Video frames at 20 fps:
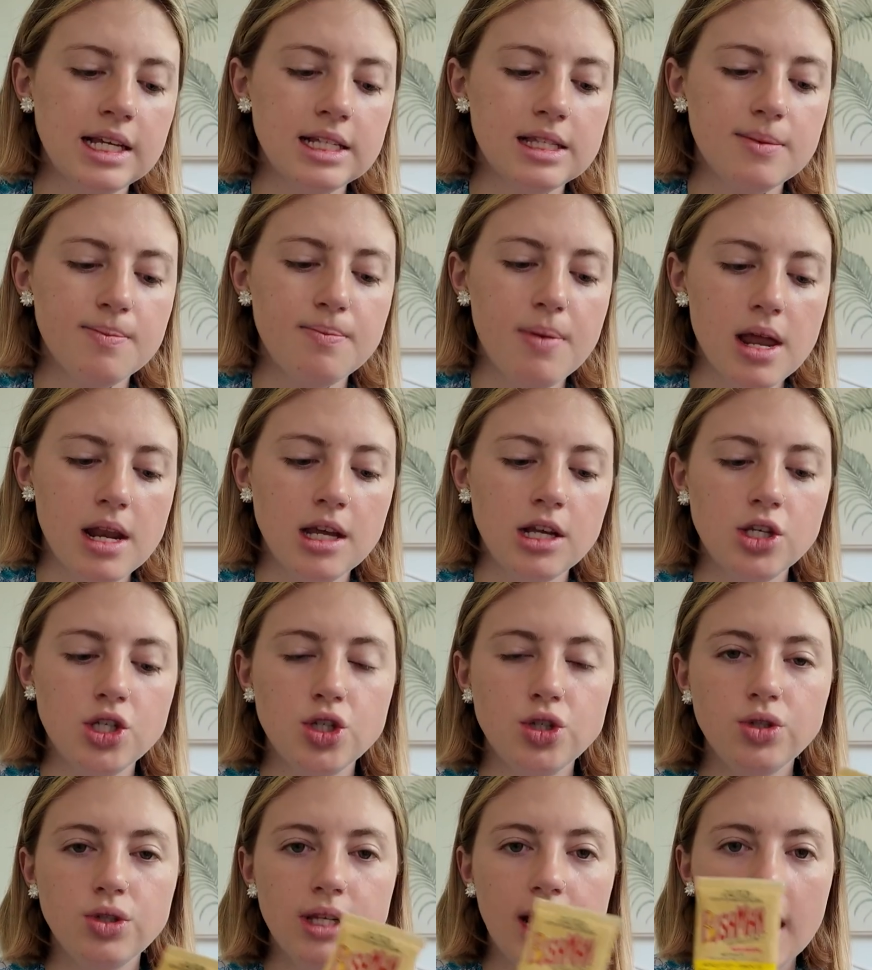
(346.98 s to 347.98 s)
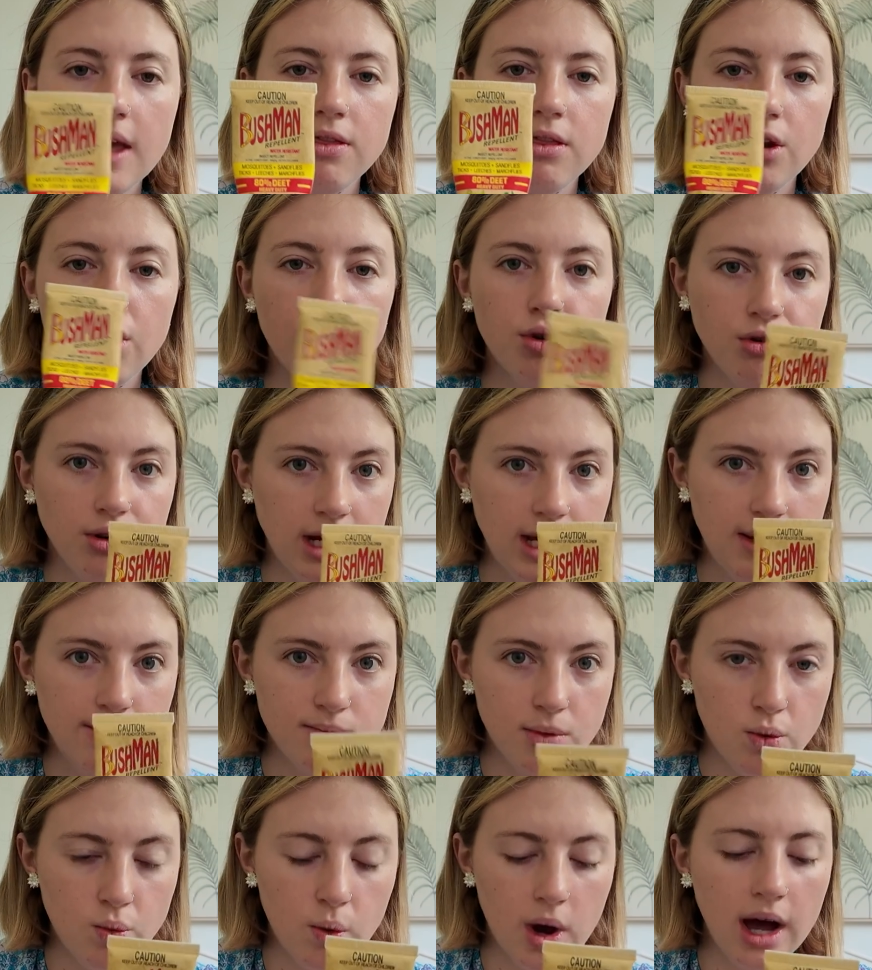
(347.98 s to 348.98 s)
it's better to get the
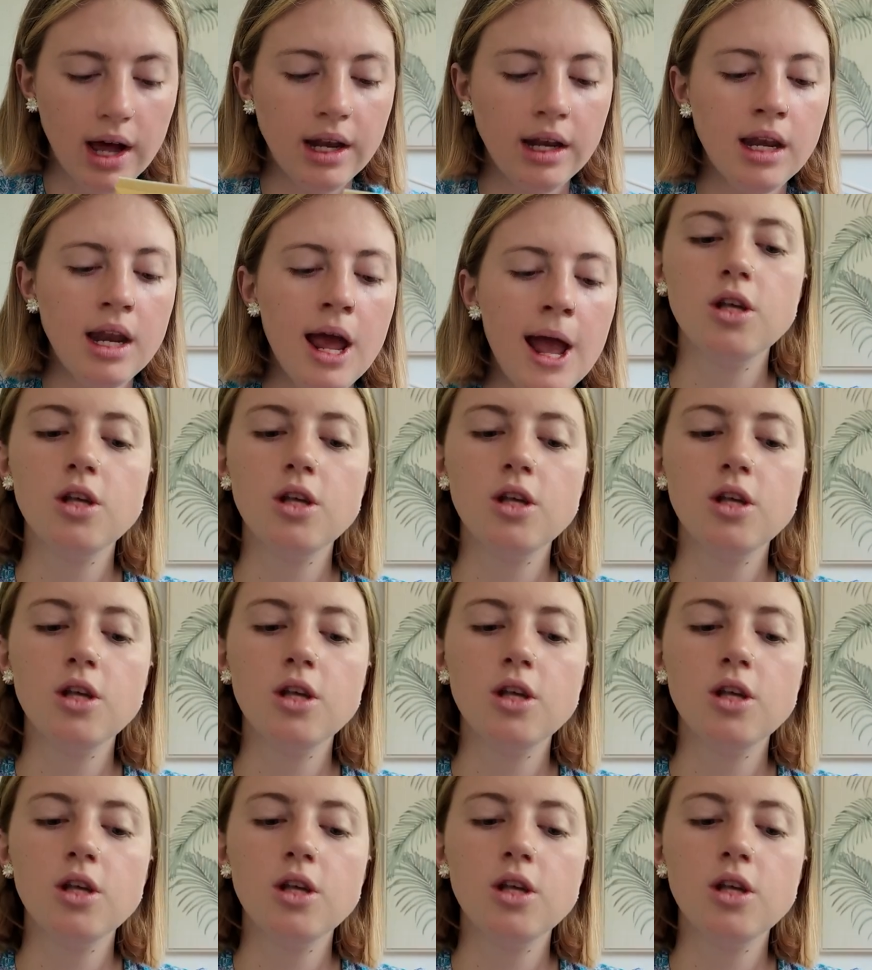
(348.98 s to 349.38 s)
cream one.